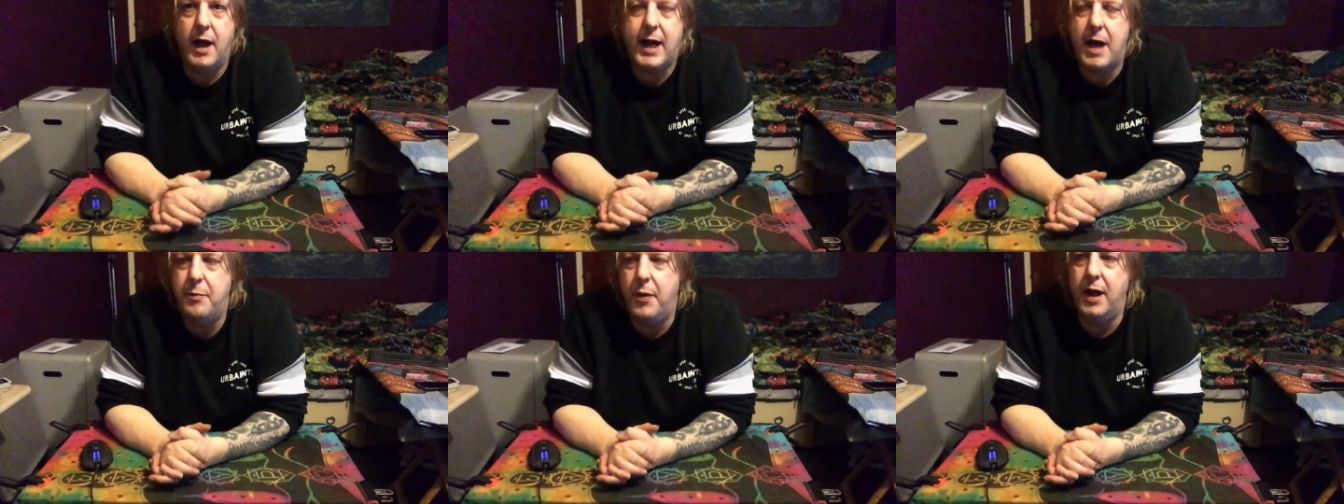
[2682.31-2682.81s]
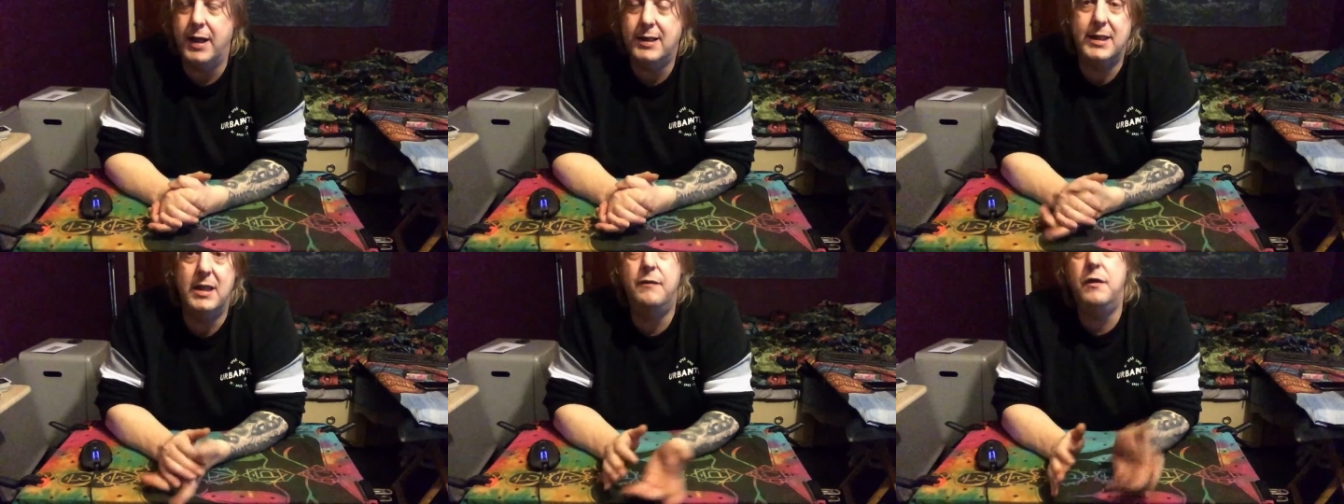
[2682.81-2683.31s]
Okay, but like I
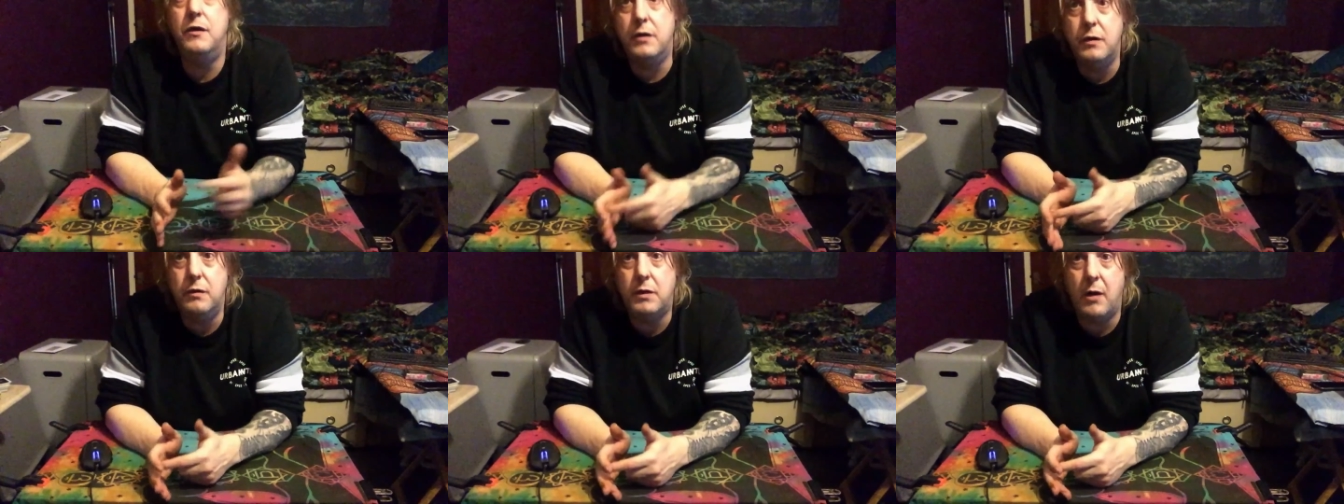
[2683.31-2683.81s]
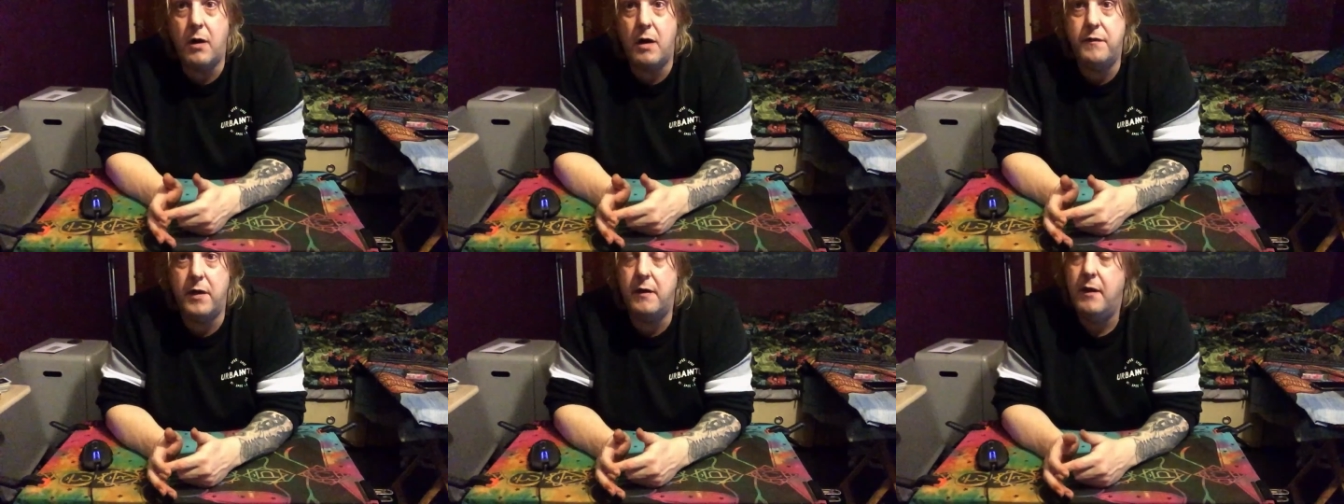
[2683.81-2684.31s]
said, if you do go
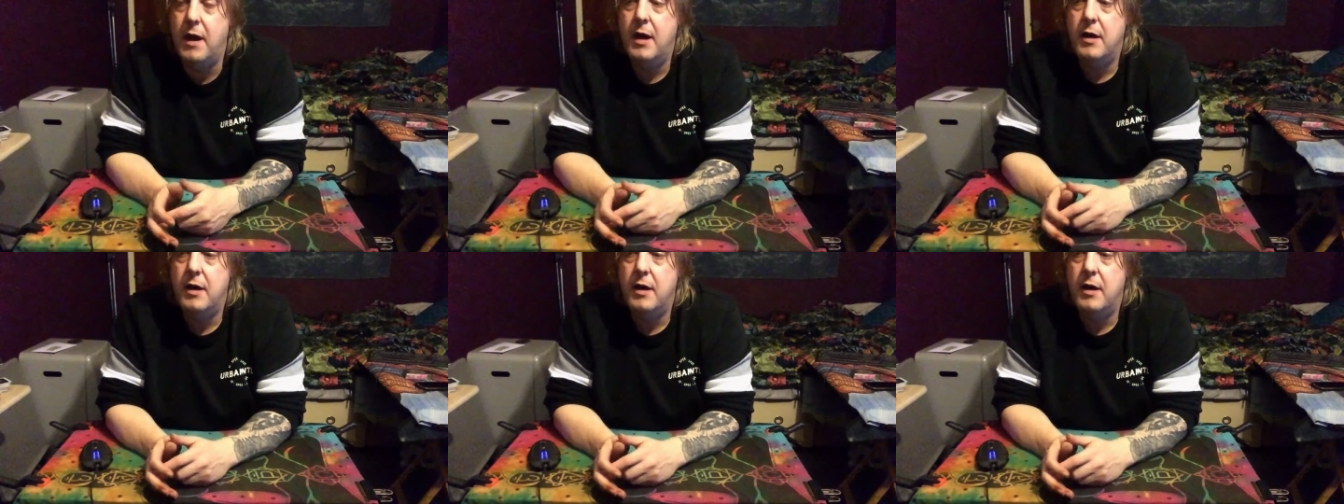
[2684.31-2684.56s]
over,